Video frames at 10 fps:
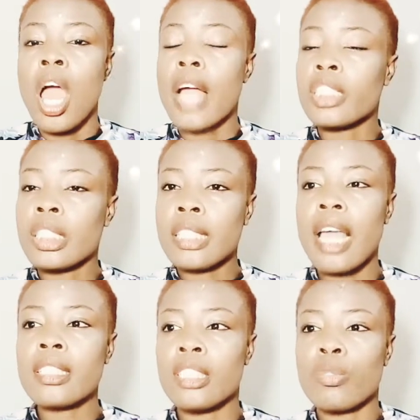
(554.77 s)
And she
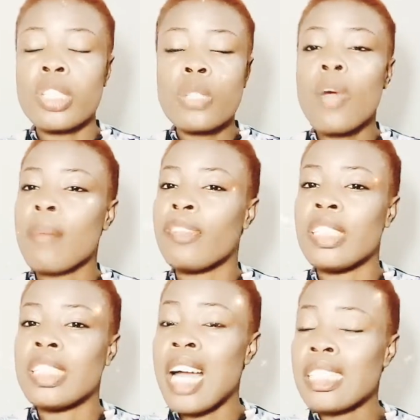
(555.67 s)
said the reason why I'm
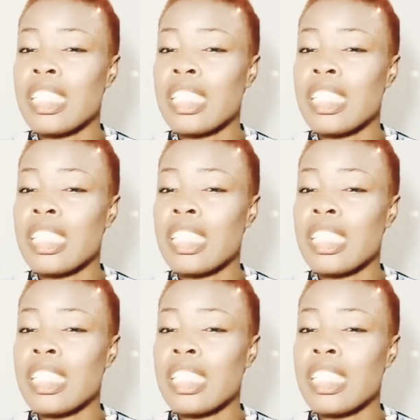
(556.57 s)
feeling that